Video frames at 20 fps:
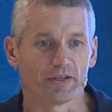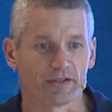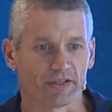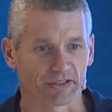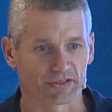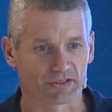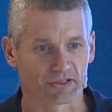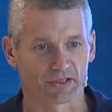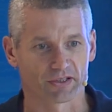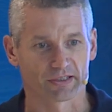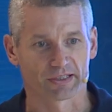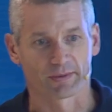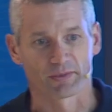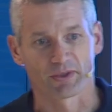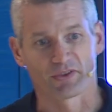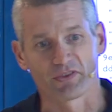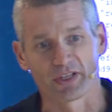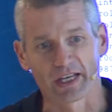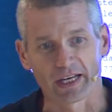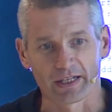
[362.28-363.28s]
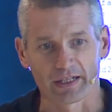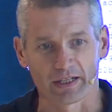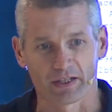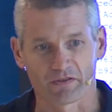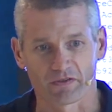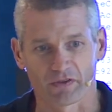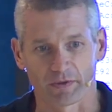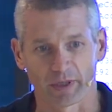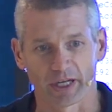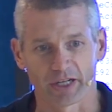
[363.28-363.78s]
There's a concept of getting
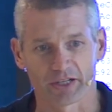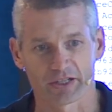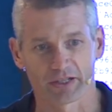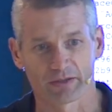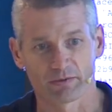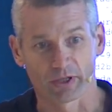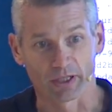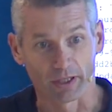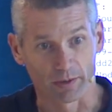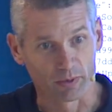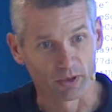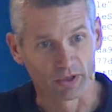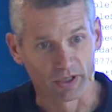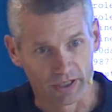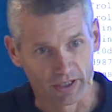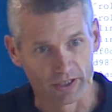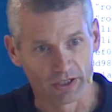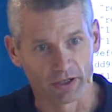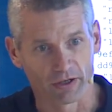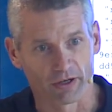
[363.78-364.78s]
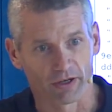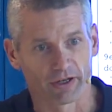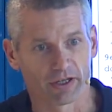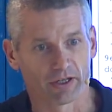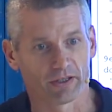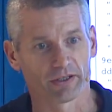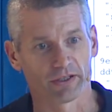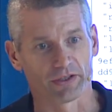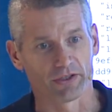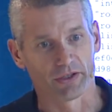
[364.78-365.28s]
information where you put in a
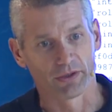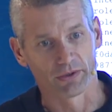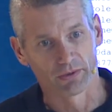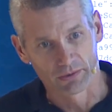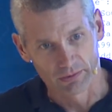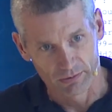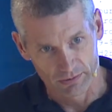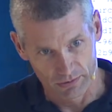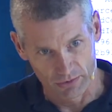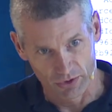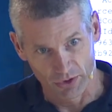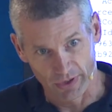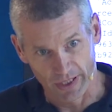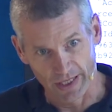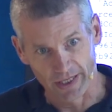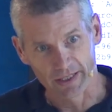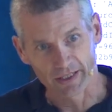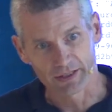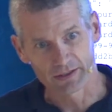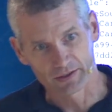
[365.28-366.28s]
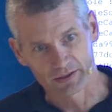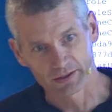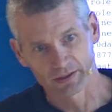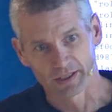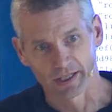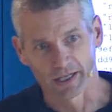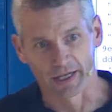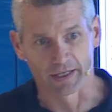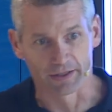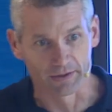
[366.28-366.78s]
URL and you, you get it,
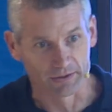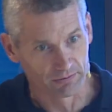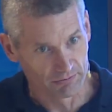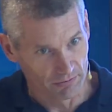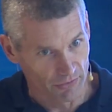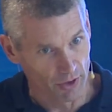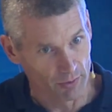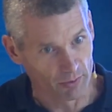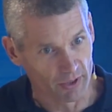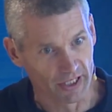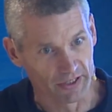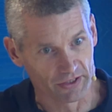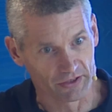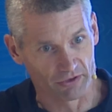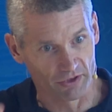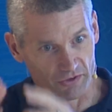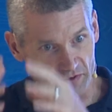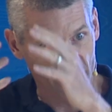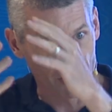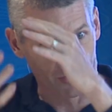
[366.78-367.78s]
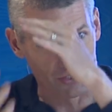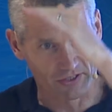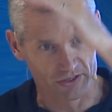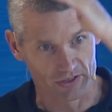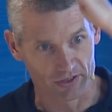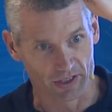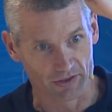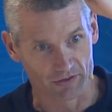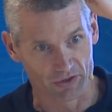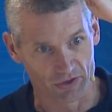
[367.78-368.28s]
and your browser refreshes
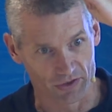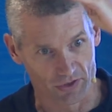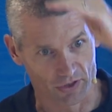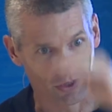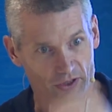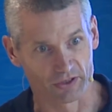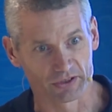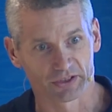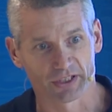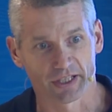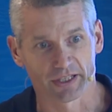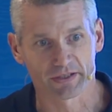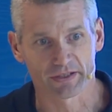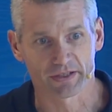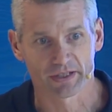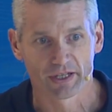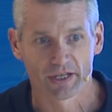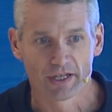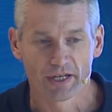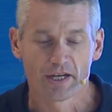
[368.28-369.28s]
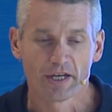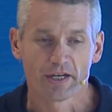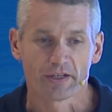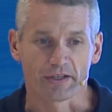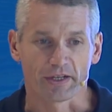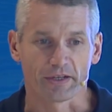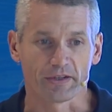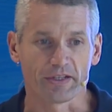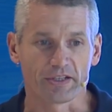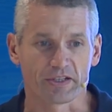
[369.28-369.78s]
and gives you the content.
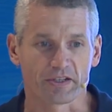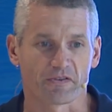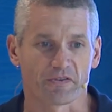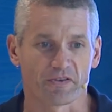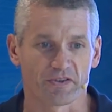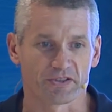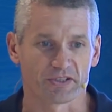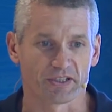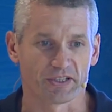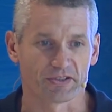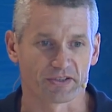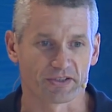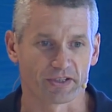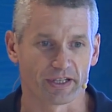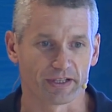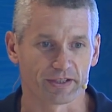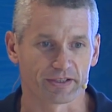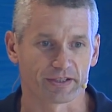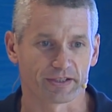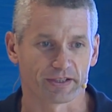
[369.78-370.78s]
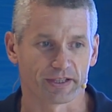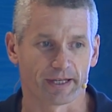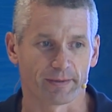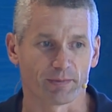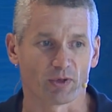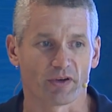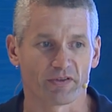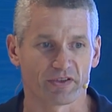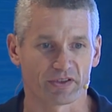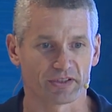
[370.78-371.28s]
The only difference is that um,
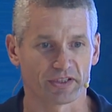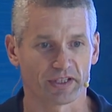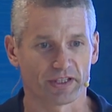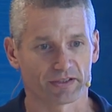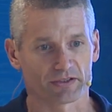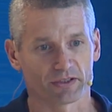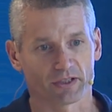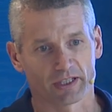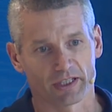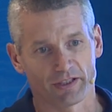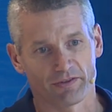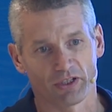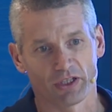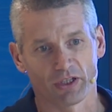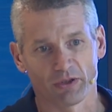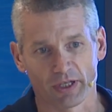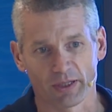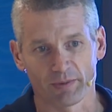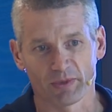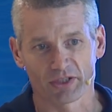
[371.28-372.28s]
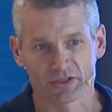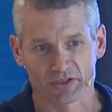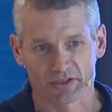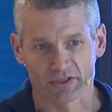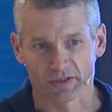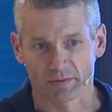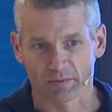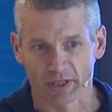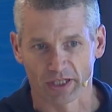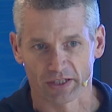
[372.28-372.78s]
obviously it's not giving you
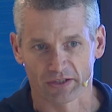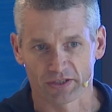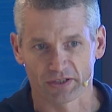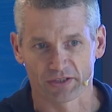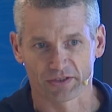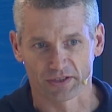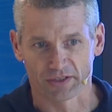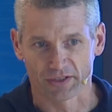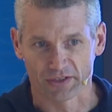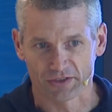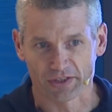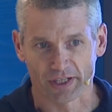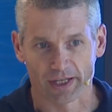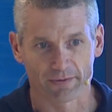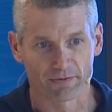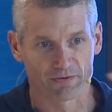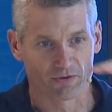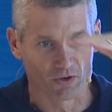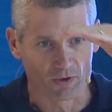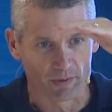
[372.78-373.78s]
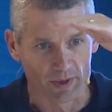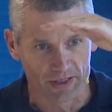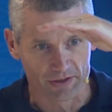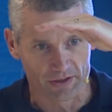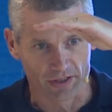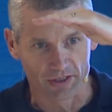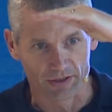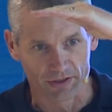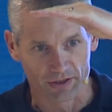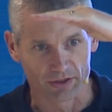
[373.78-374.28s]
images and pictures in the same format
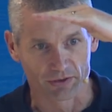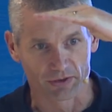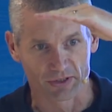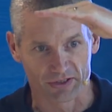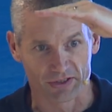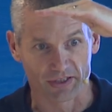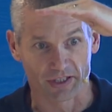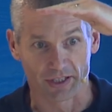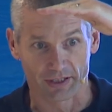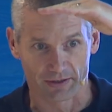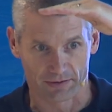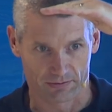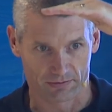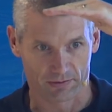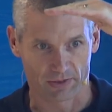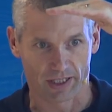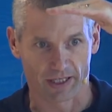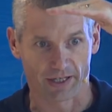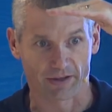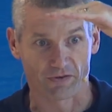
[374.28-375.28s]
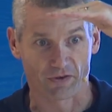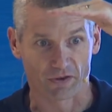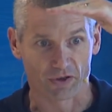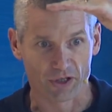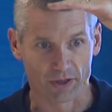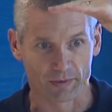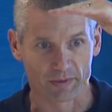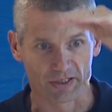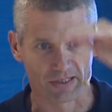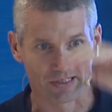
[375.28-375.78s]
that you would see uh, for
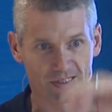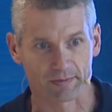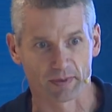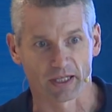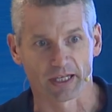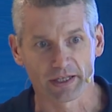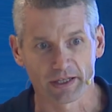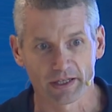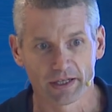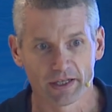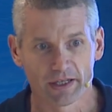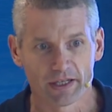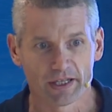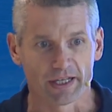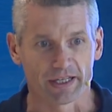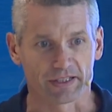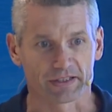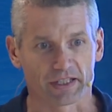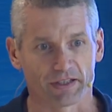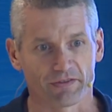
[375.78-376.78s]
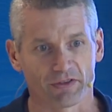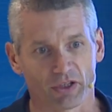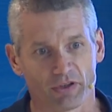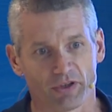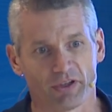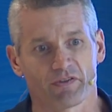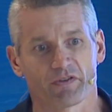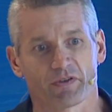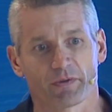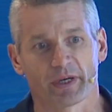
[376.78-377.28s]
human display. It's giving you
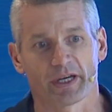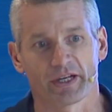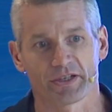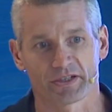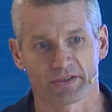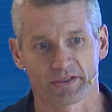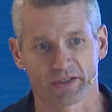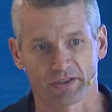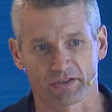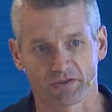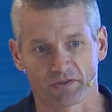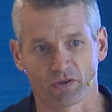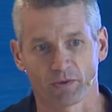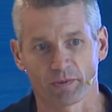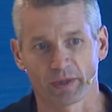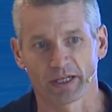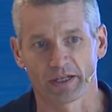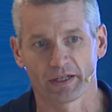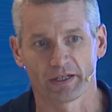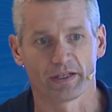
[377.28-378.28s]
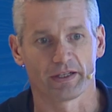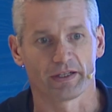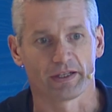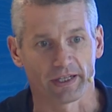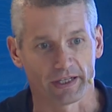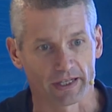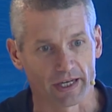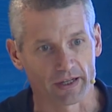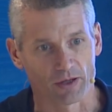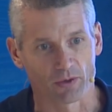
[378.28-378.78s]
information that's formatted in,
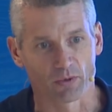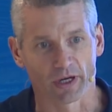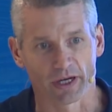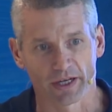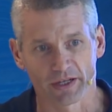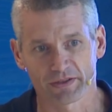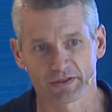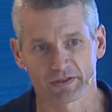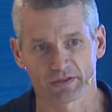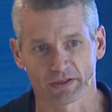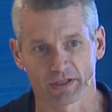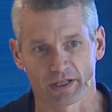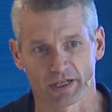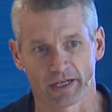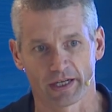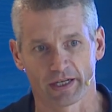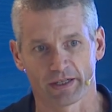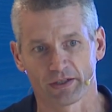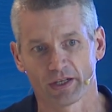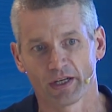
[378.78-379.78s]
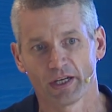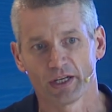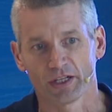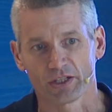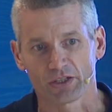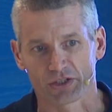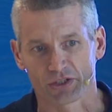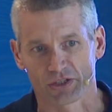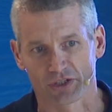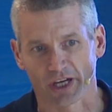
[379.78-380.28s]
in other ways. And
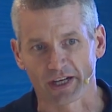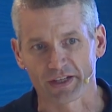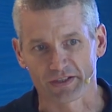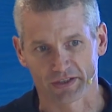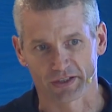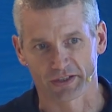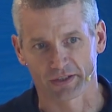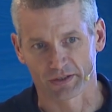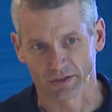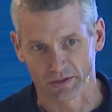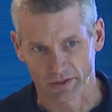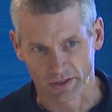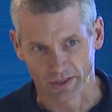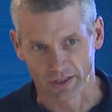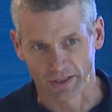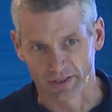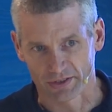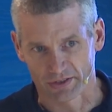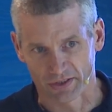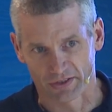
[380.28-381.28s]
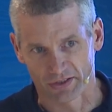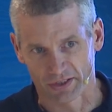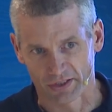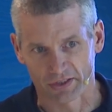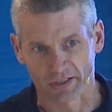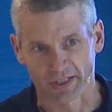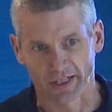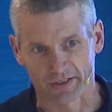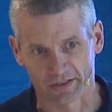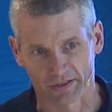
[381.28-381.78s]
JSON is a
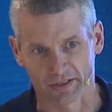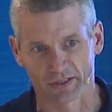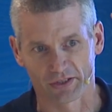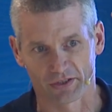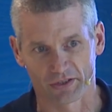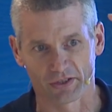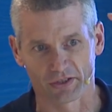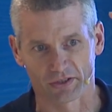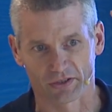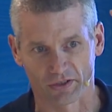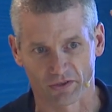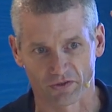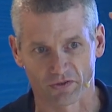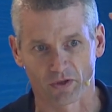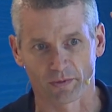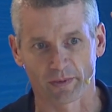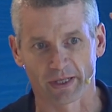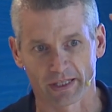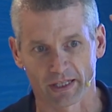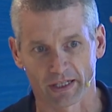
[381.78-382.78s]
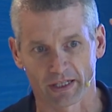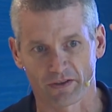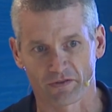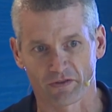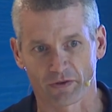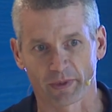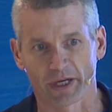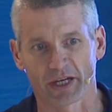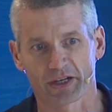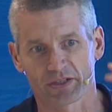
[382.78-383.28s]
syntax that is used to format that
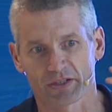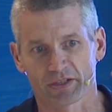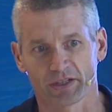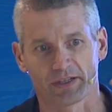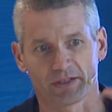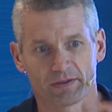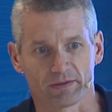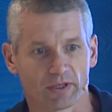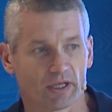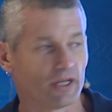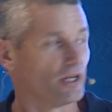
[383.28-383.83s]
information, and